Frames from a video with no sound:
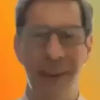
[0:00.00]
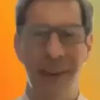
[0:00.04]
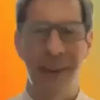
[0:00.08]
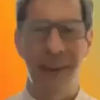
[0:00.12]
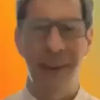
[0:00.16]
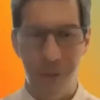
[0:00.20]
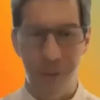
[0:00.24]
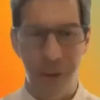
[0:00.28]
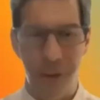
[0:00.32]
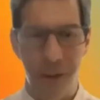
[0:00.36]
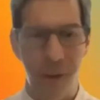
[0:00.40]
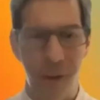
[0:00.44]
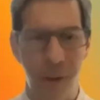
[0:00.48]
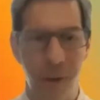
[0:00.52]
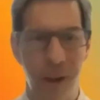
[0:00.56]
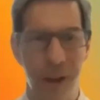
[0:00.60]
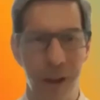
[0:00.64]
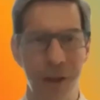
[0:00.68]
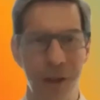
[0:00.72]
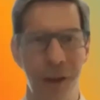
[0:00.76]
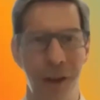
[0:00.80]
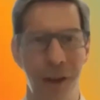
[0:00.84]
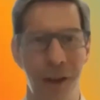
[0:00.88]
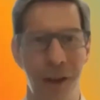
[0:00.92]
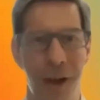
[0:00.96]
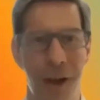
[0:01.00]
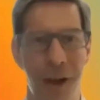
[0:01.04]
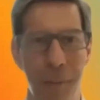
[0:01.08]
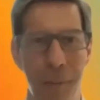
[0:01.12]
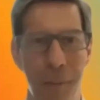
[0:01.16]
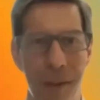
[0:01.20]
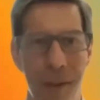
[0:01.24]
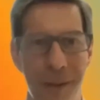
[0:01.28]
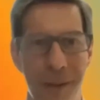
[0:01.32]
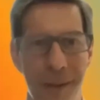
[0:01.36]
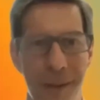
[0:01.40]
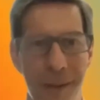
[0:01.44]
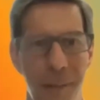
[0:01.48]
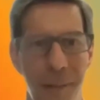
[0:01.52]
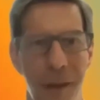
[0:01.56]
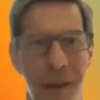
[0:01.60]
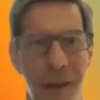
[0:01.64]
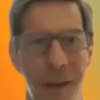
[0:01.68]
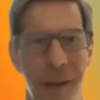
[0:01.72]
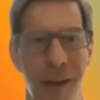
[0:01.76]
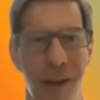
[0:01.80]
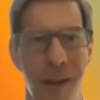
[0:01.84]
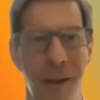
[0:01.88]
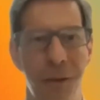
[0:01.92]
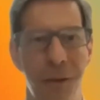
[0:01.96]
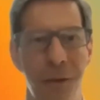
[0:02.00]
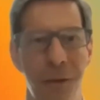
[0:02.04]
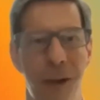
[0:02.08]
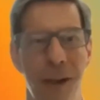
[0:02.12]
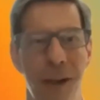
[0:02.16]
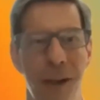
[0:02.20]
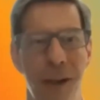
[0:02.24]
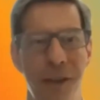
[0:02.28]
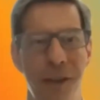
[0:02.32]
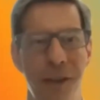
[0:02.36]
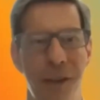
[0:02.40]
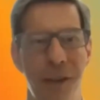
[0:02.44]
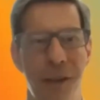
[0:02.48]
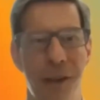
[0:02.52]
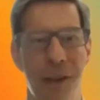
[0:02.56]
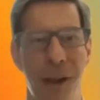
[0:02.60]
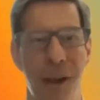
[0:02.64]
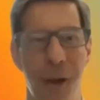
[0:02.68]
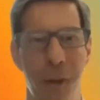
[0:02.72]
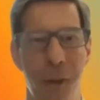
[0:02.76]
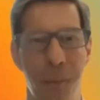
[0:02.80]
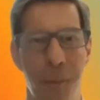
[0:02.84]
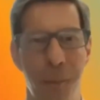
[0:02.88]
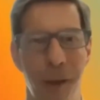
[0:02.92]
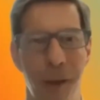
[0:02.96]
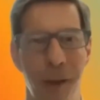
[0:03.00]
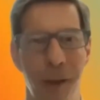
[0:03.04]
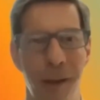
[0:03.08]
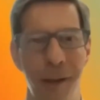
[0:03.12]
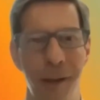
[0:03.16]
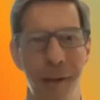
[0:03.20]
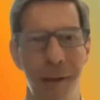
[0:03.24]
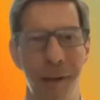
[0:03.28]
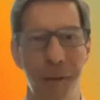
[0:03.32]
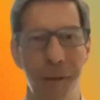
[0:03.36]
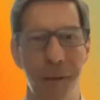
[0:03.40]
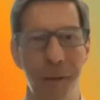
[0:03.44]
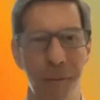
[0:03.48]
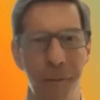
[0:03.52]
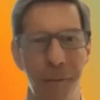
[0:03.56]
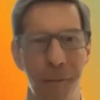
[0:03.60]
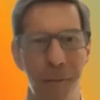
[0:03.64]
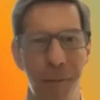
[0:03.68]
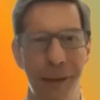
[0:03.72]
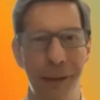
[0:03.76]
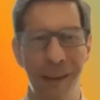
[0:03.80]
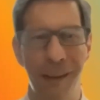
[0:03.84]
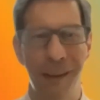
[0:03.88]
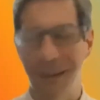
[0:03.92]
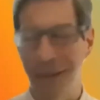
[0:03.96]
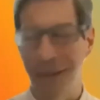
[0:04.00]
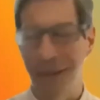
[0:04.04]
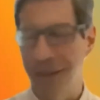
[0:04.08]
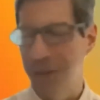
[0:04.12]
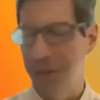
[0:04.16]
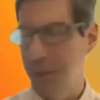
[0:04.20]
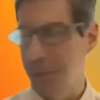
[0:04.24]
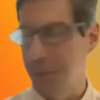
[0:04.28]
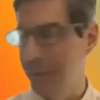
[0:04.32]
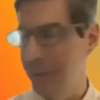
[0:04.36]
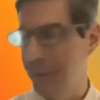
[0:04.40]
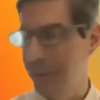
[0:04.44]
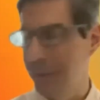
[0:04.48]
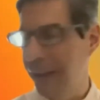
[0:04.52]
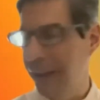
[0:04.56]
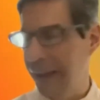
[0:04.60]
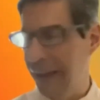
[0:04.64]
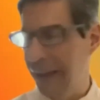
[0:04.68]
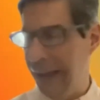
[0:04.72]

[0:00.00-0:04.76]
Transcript: Thanks for the question. And I miss coming out to Nigeria. I hope I can be there soon.